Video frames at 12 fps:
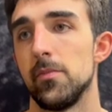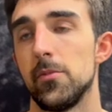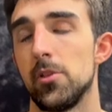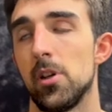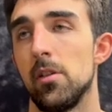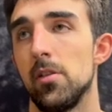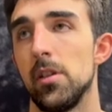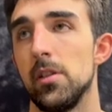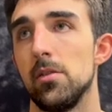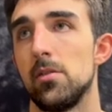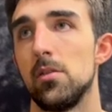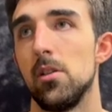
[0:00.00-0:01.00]
So
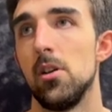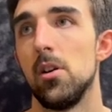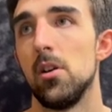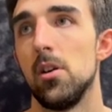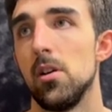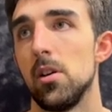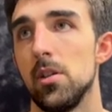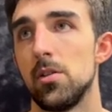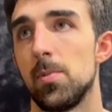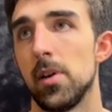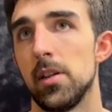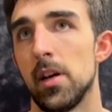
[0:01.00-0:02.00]
he's
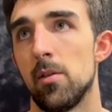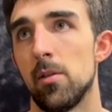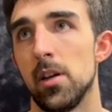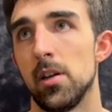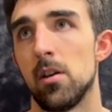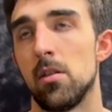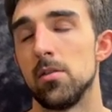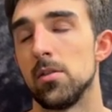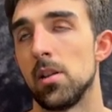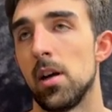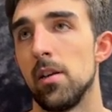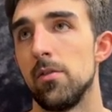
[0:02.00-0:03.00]
played that way all his
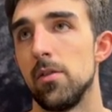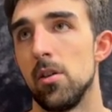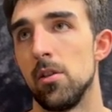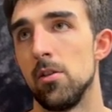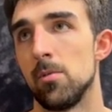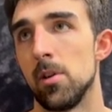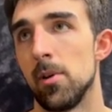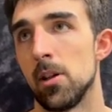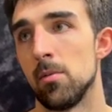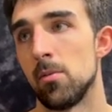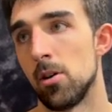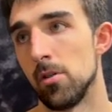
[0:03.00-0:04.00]
life. You know, you rebound
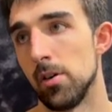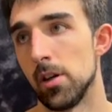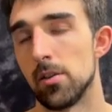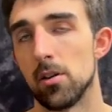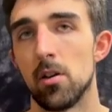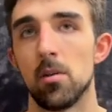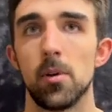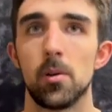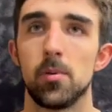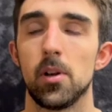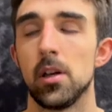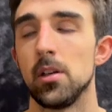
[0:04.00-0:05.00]
the ball, you get to go and
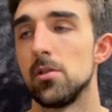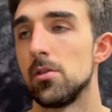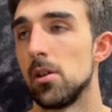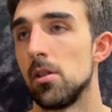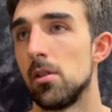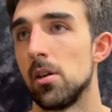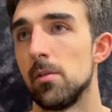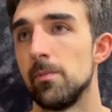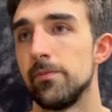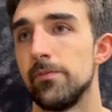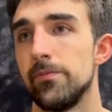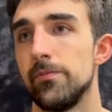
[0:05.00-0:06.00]
make plays. So you
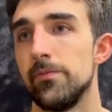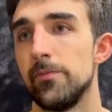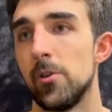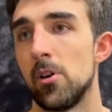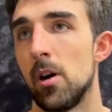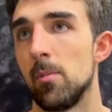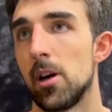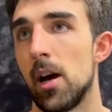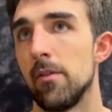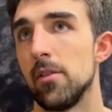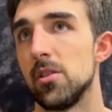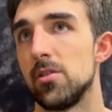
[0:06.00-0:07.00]
know, I'm
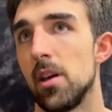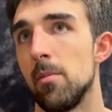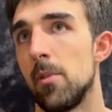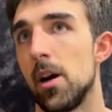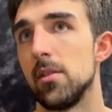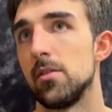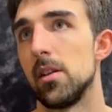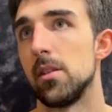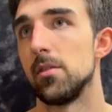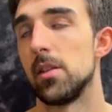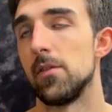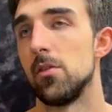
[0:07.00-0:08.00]
kind of in the same mindset.
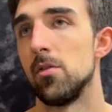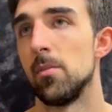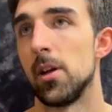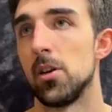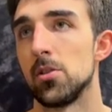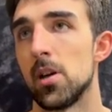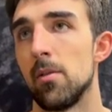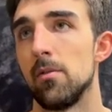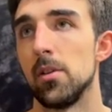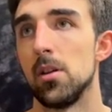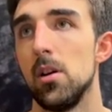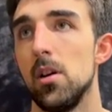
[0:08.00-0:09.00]
He's got to do a better job of
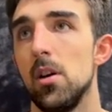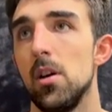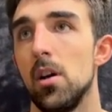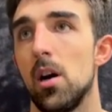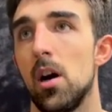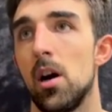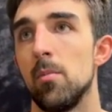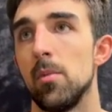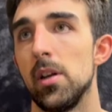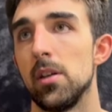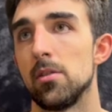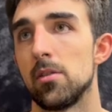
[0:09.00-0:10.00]
it. But
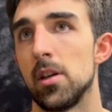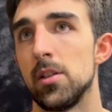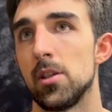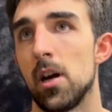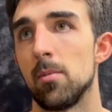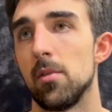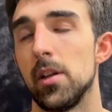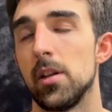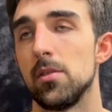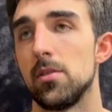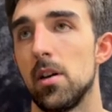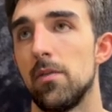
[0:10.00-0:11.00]
he does a great job
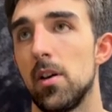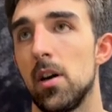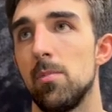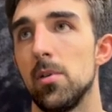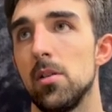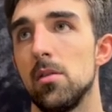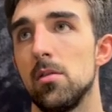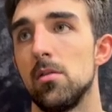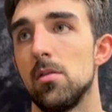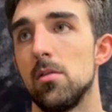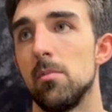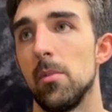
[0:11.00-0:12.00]
cleaning stuff up and
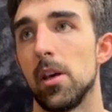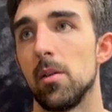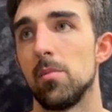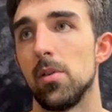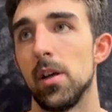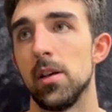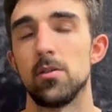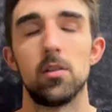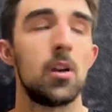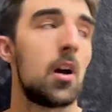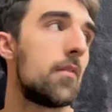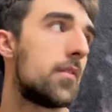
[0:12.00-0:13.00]
making plays on
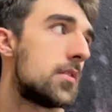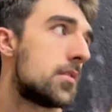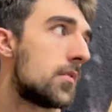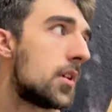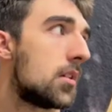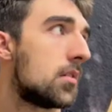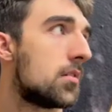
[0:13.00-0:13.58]
the offensive end.